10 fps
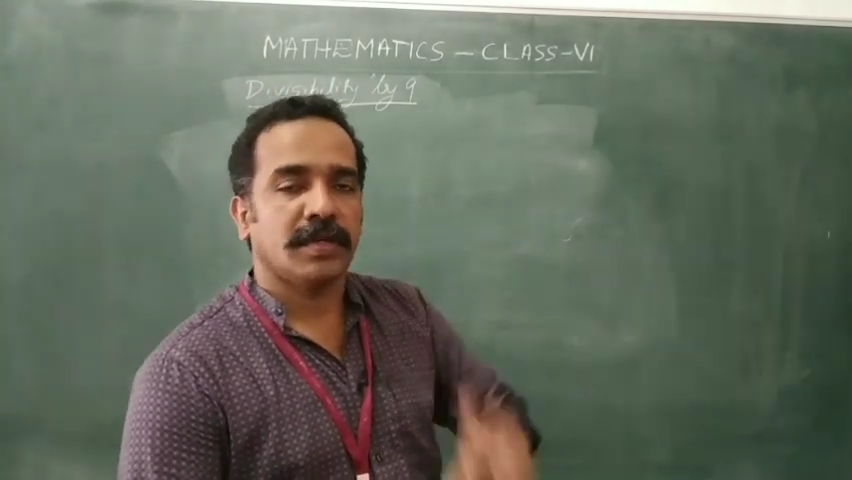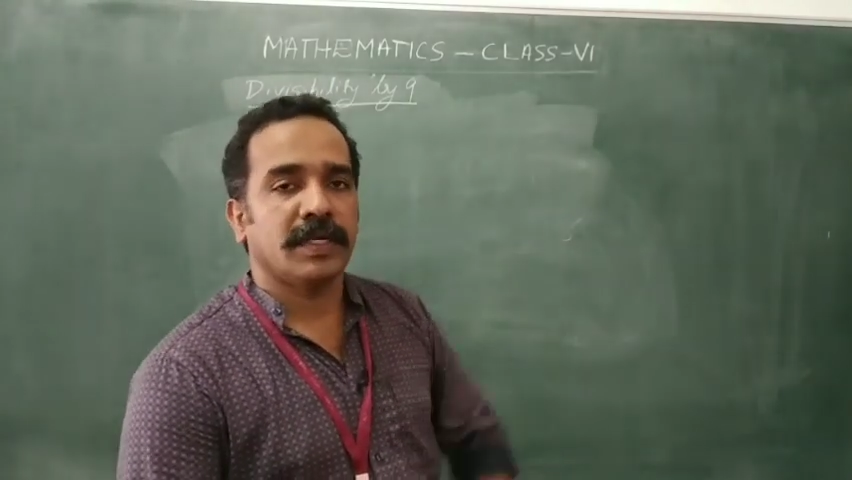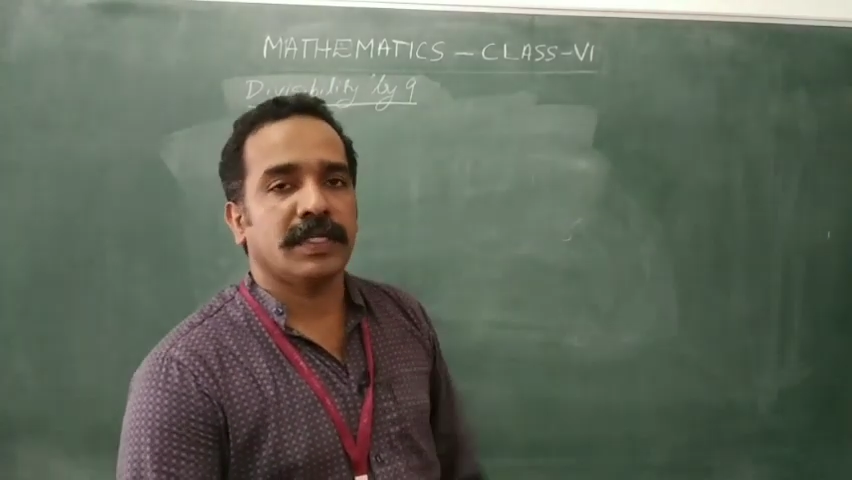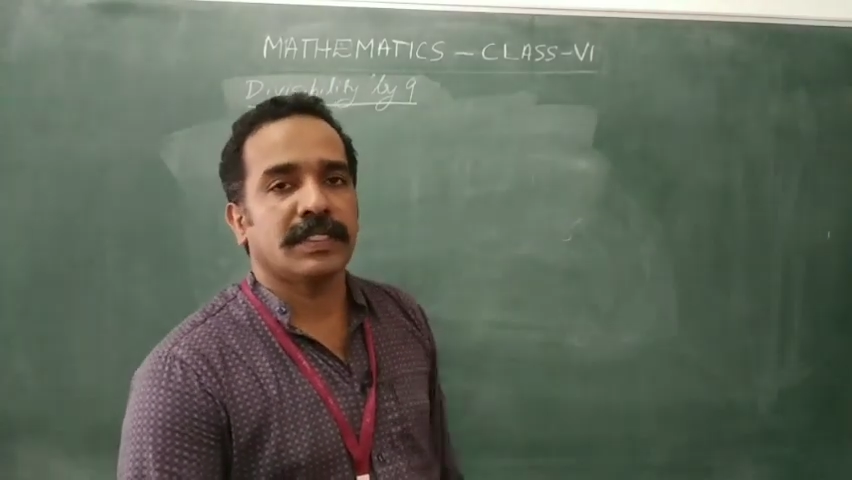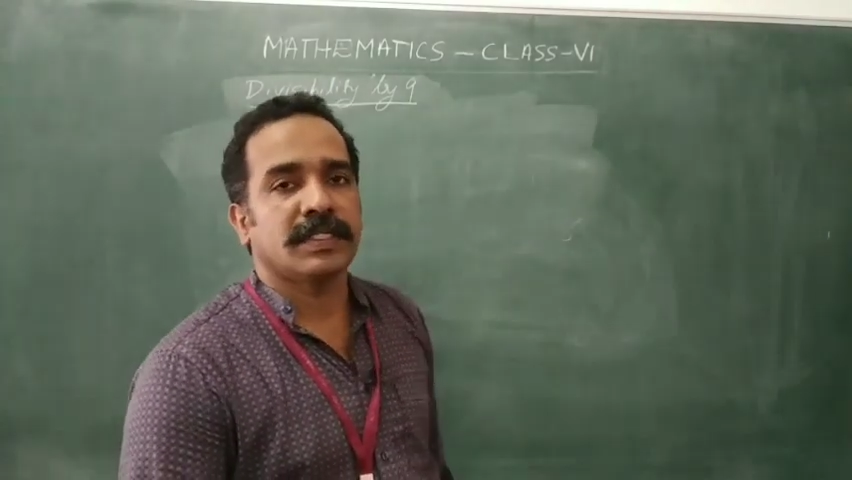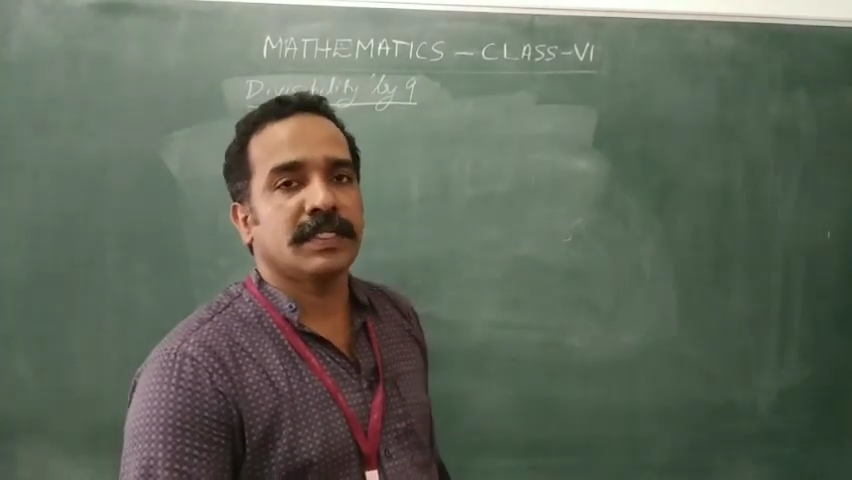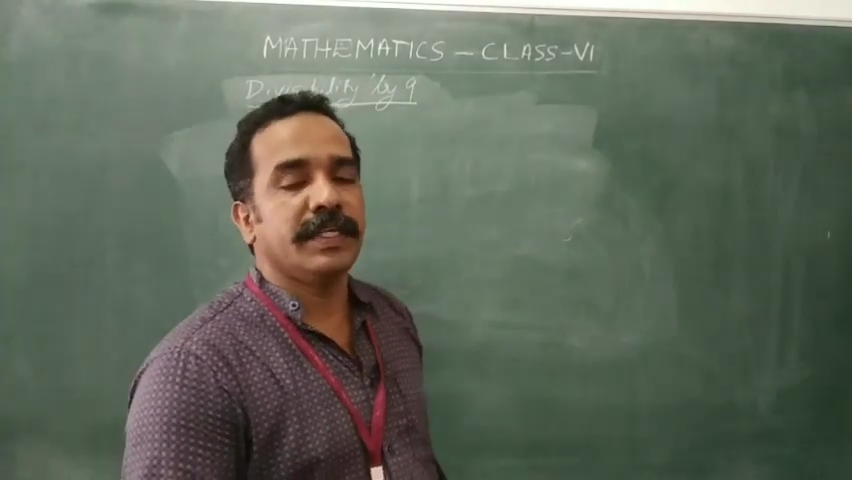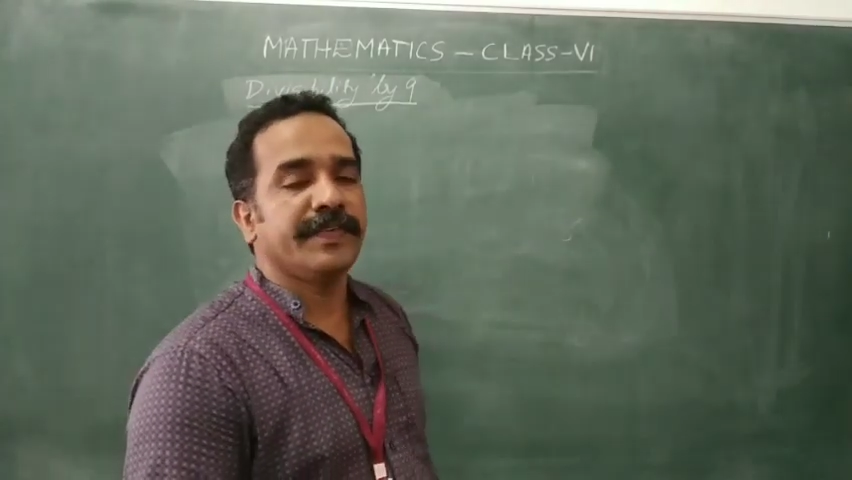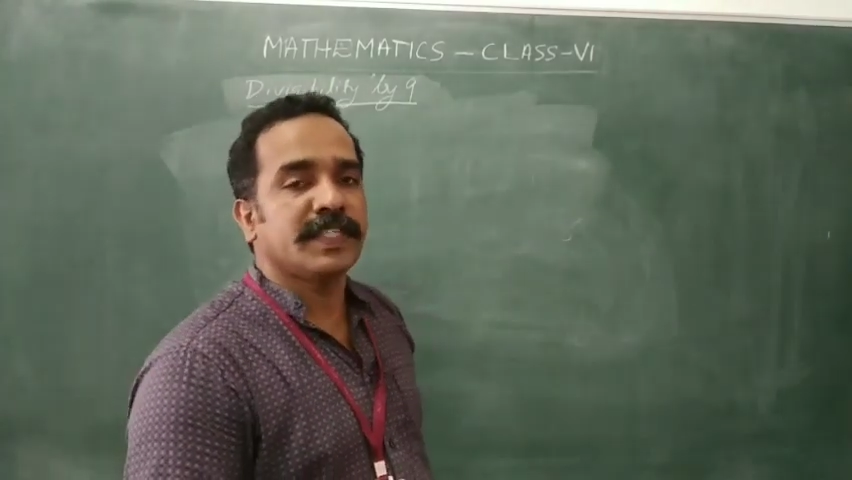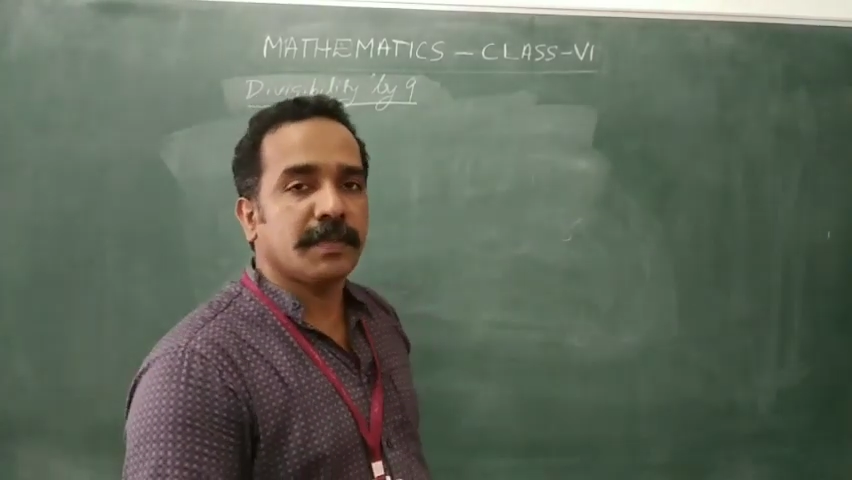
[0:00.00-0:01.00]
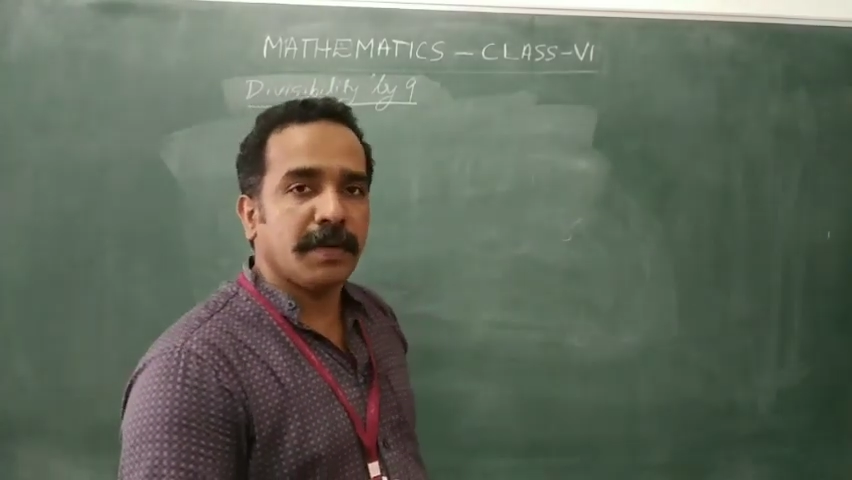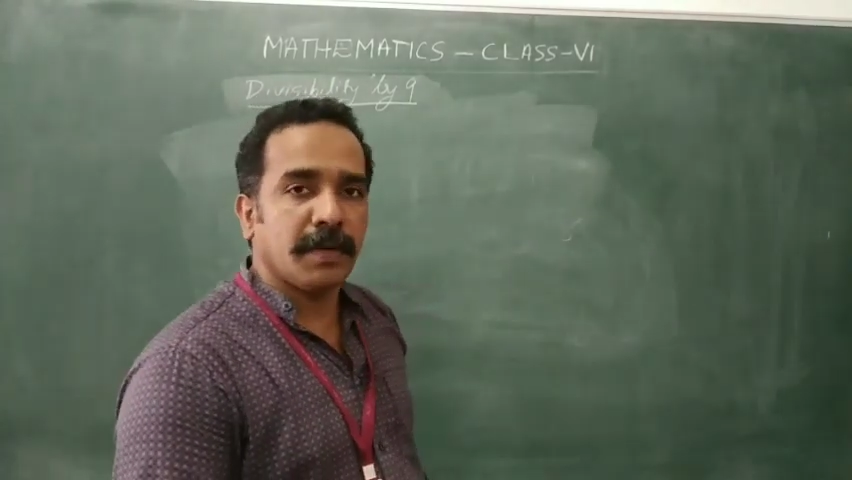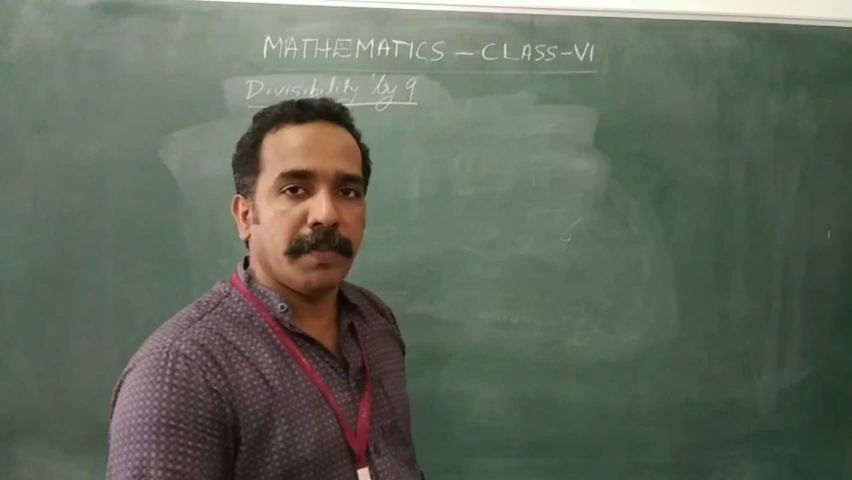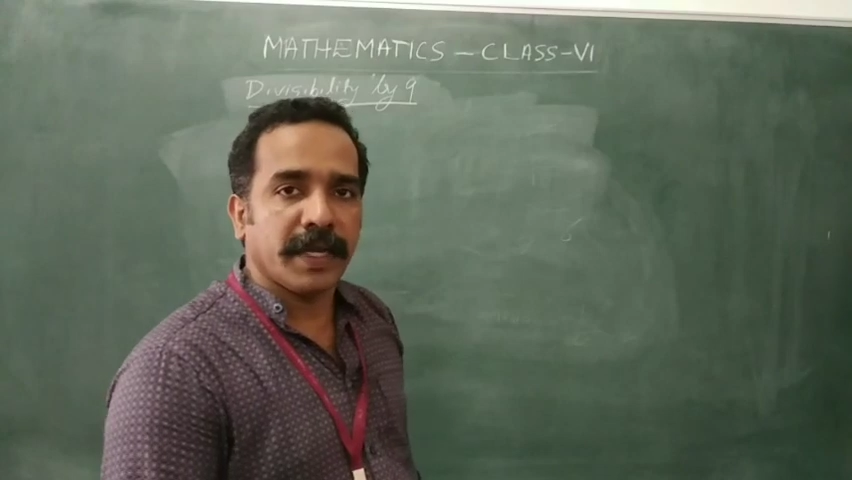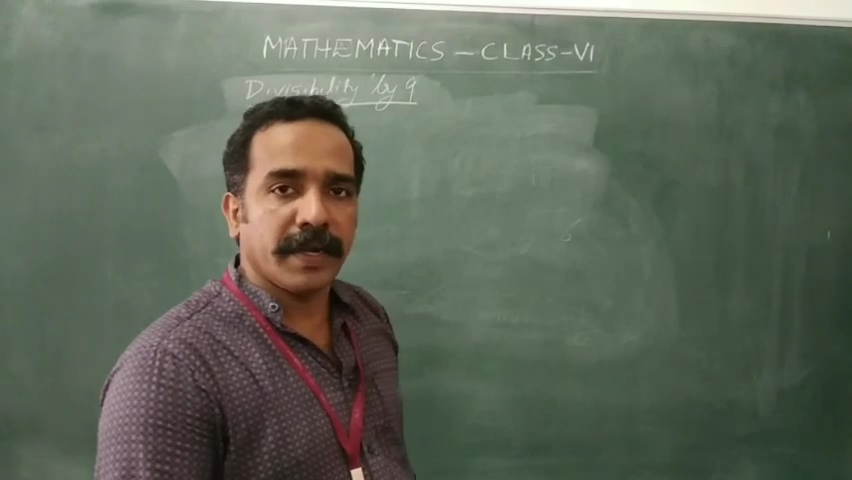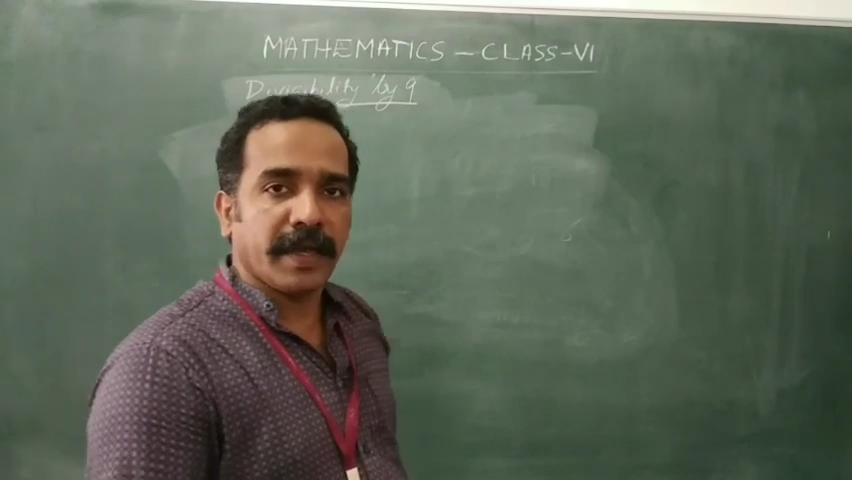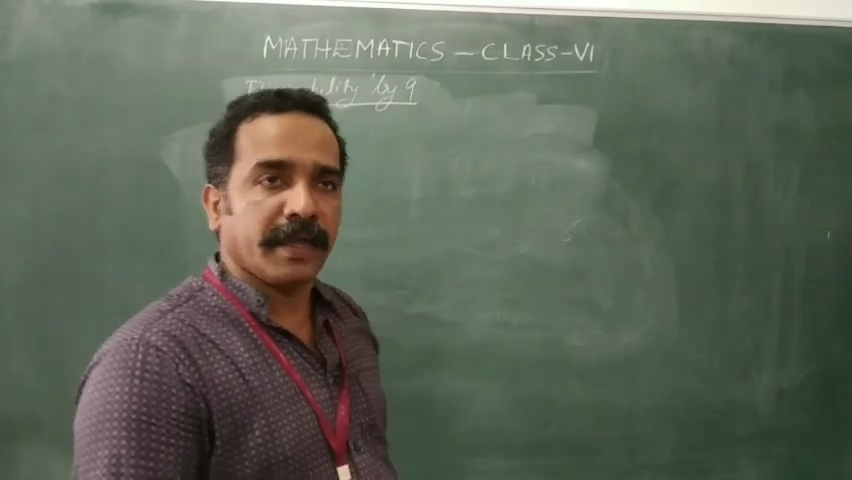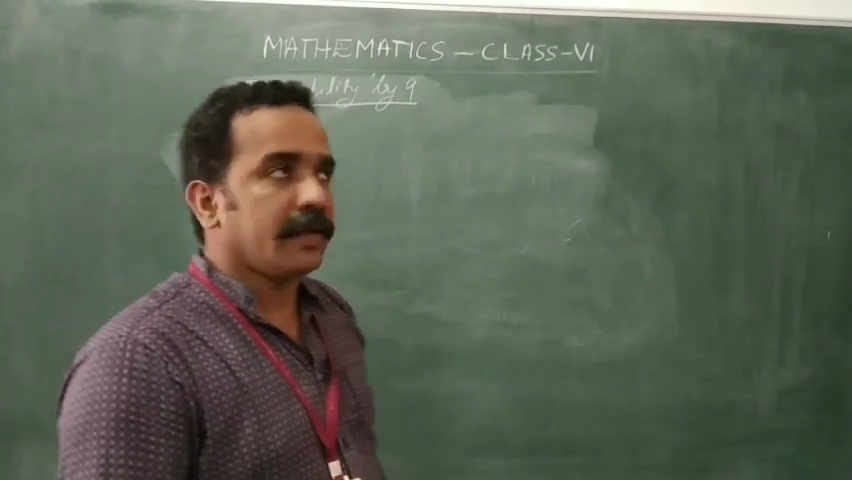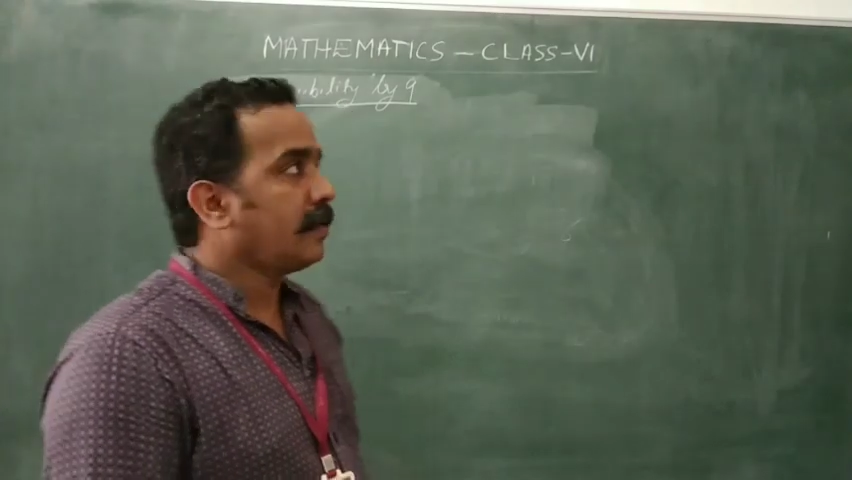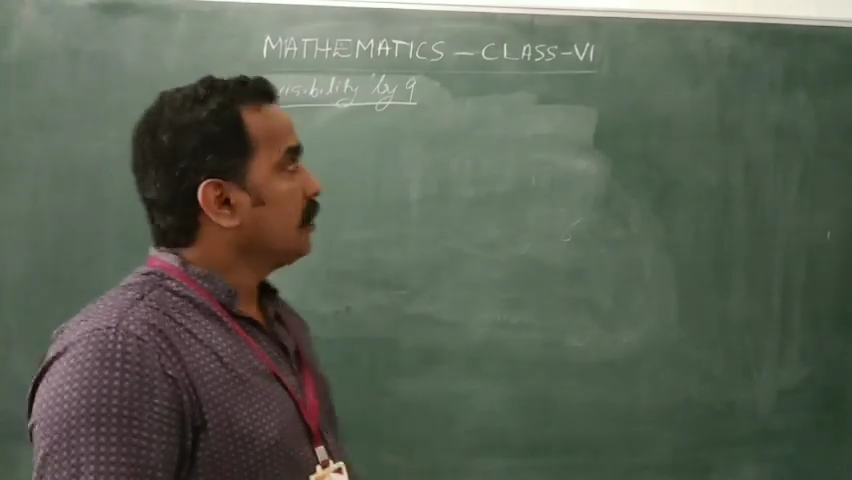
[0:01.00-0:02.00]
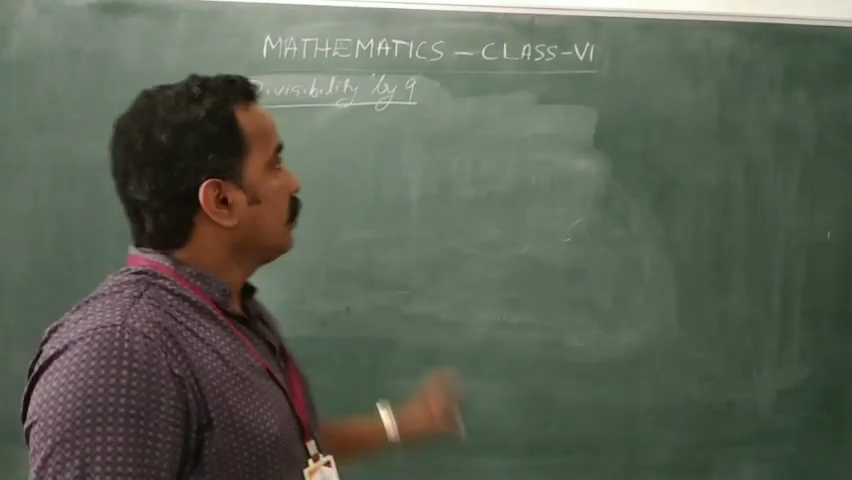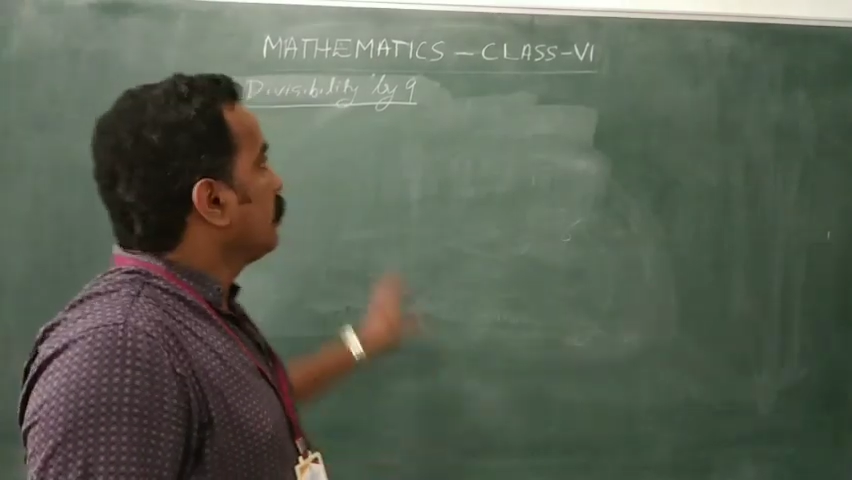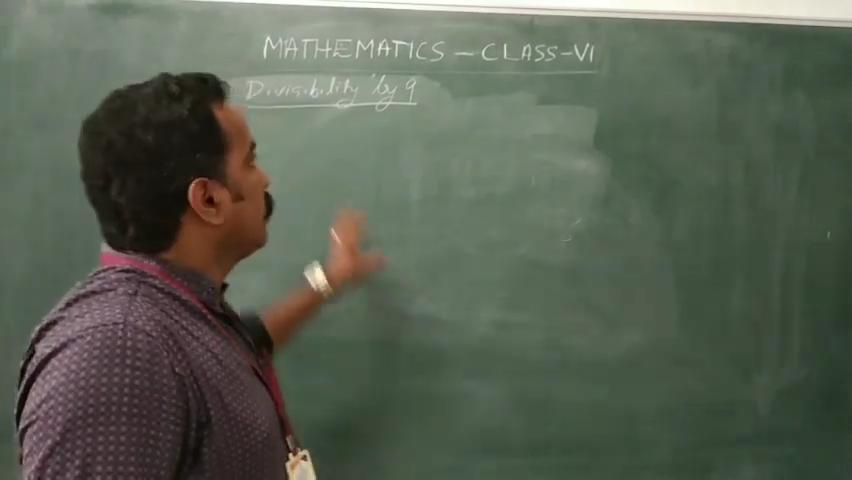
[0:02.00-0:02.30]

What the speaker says: it is divisible by 9.